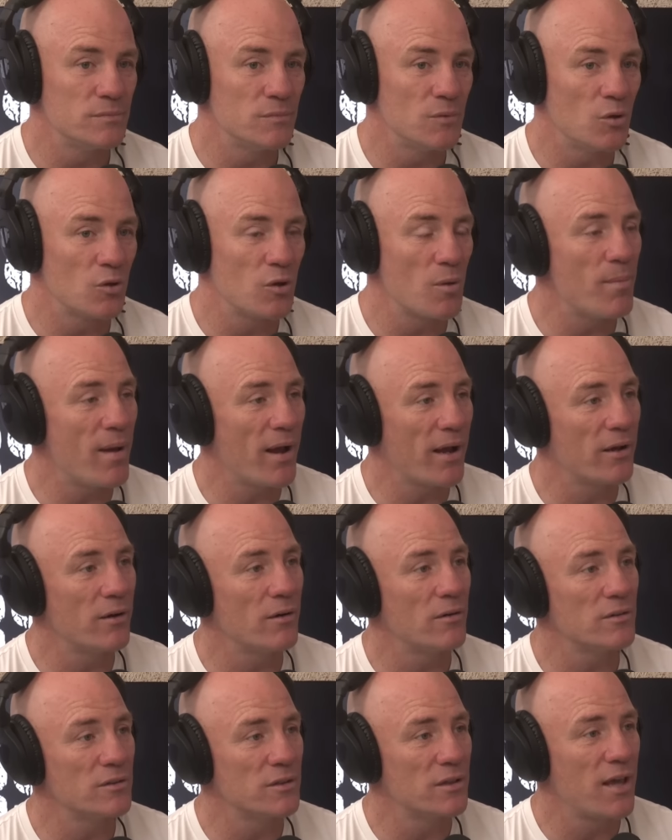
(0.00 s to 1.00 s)
looking back,
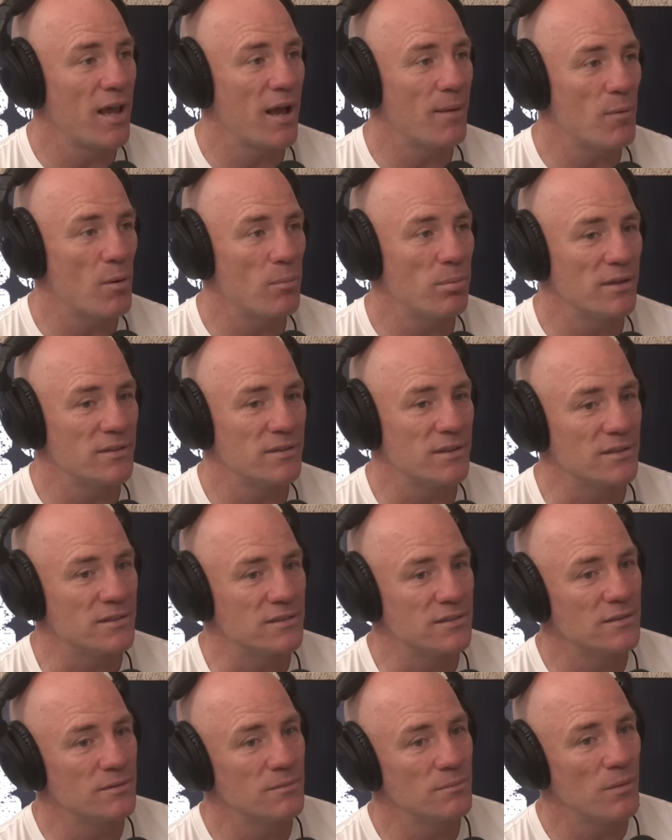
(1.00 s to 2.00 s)
I count my
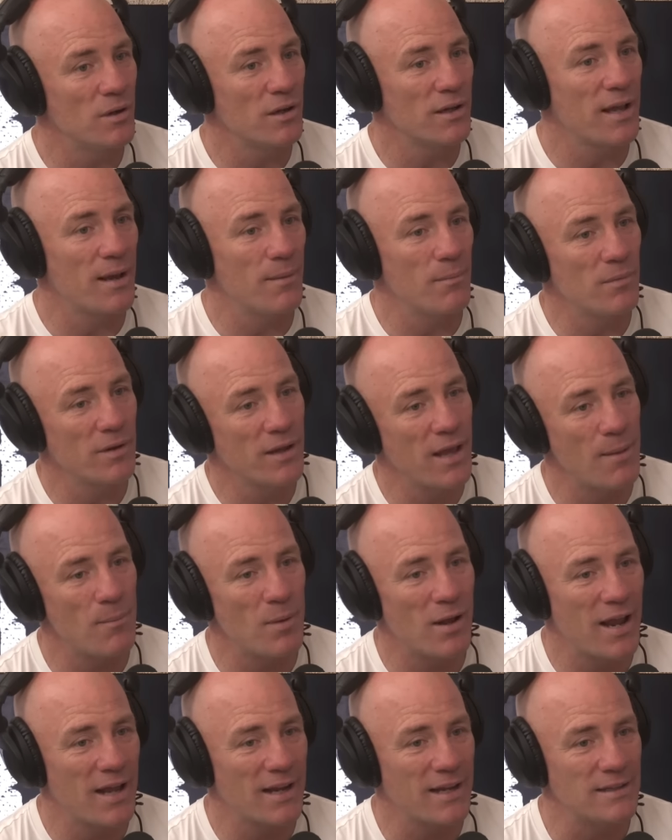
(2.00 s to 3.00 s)
blessings, my count,
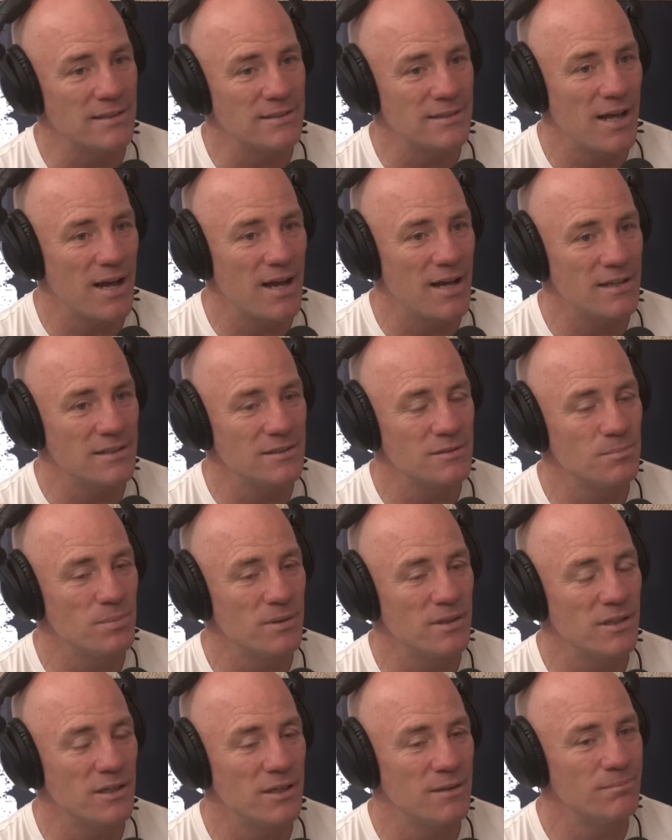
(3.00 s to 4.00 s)
count my lucky stars,
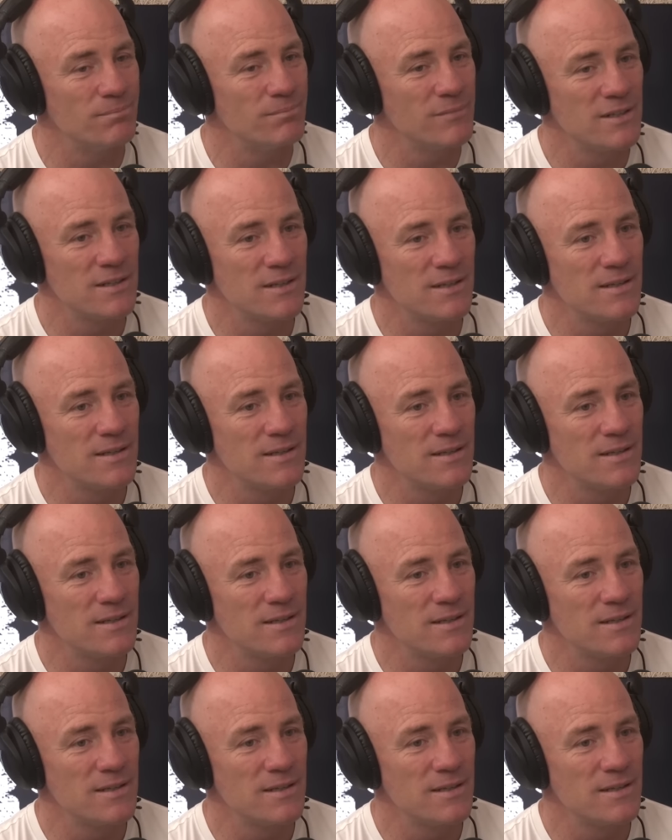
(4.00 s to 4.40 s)
but um,